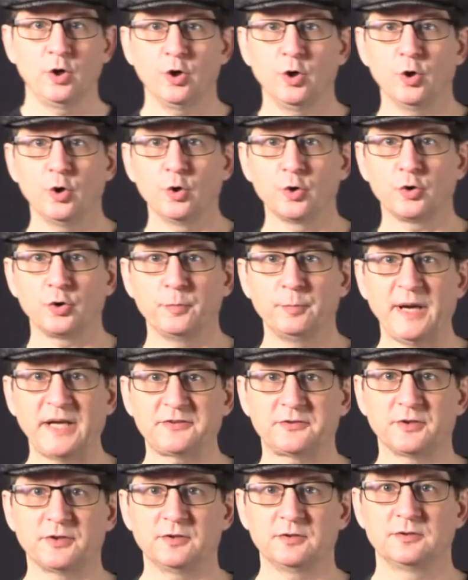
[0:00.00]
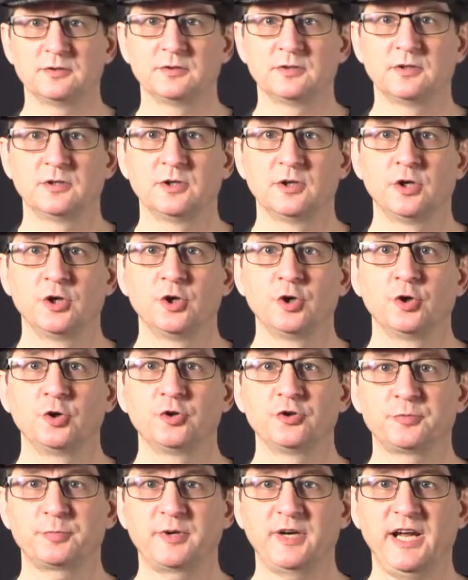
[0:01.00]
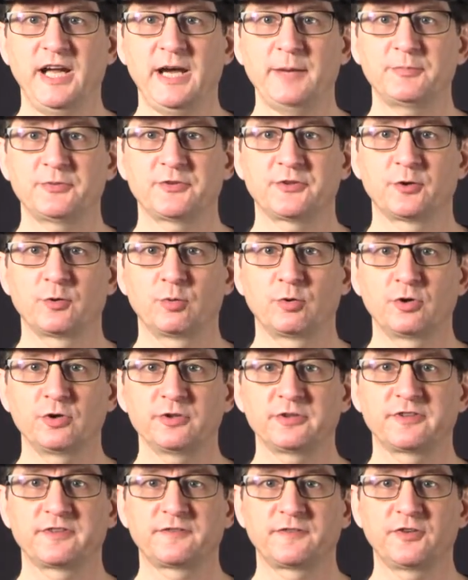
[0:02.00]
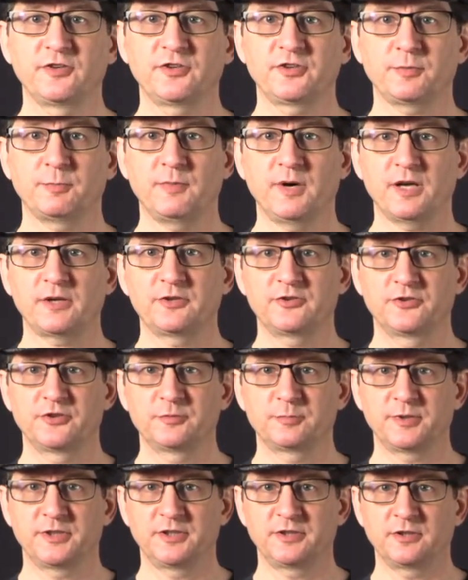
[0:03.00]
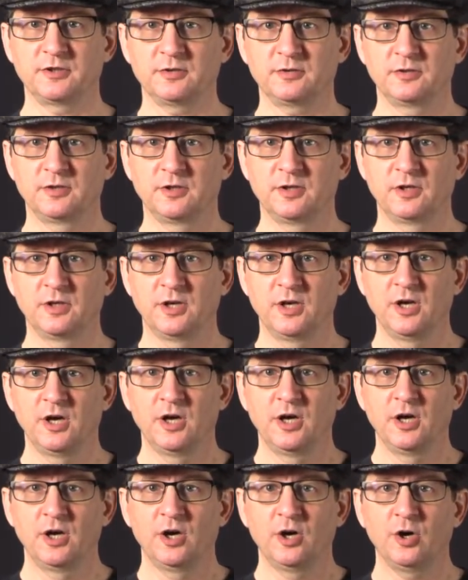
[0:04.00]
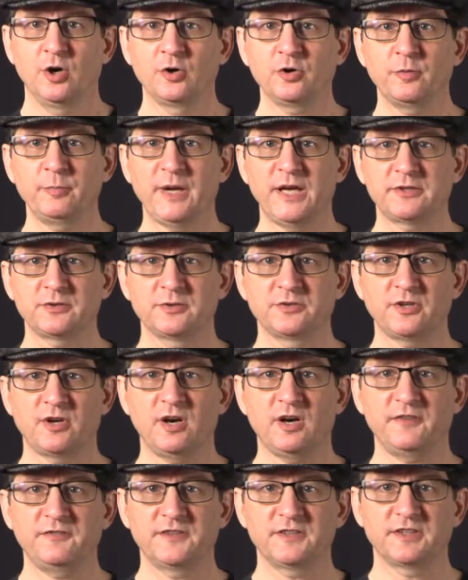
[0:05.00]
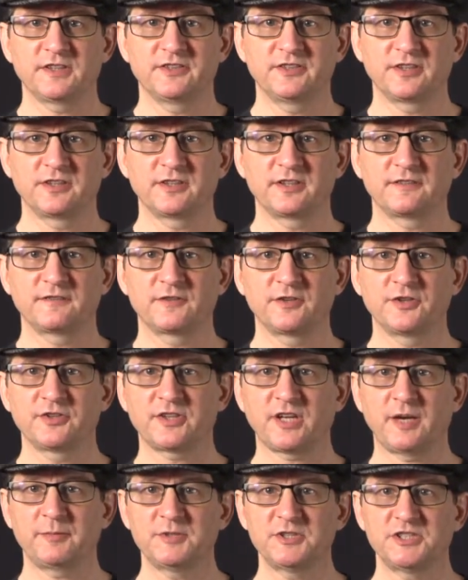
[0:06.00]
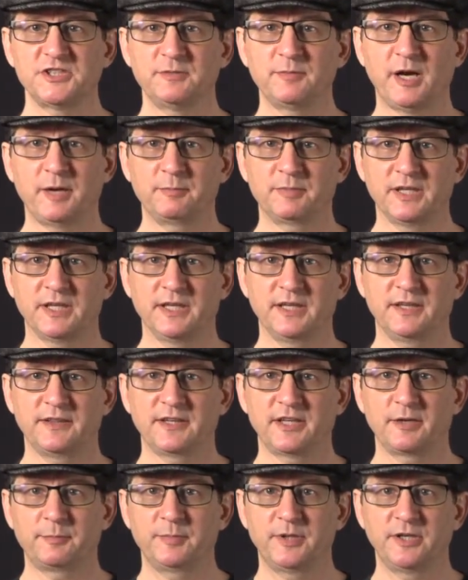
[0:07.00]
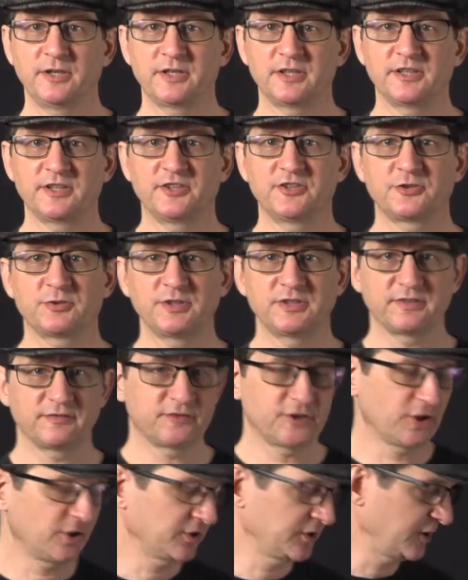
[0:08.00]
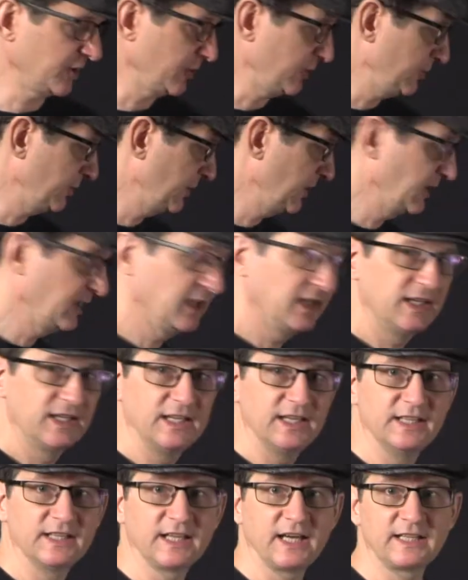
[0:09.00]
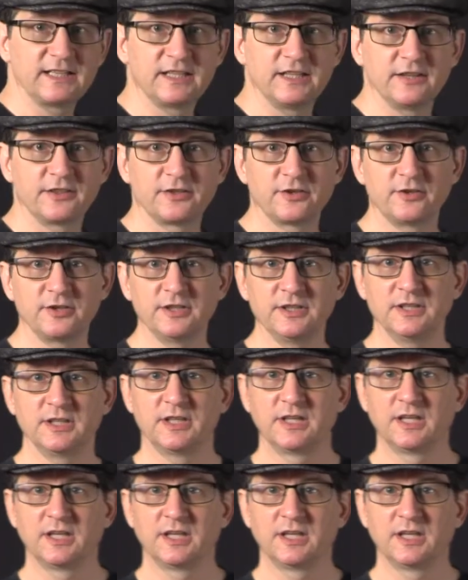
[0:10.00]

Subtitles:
Ōgon Batto, who is perhaps the world's first modern superhero. Ōgon Batto is often considered the first kamishibai play that appeared in the streets of Tokyo in 1930.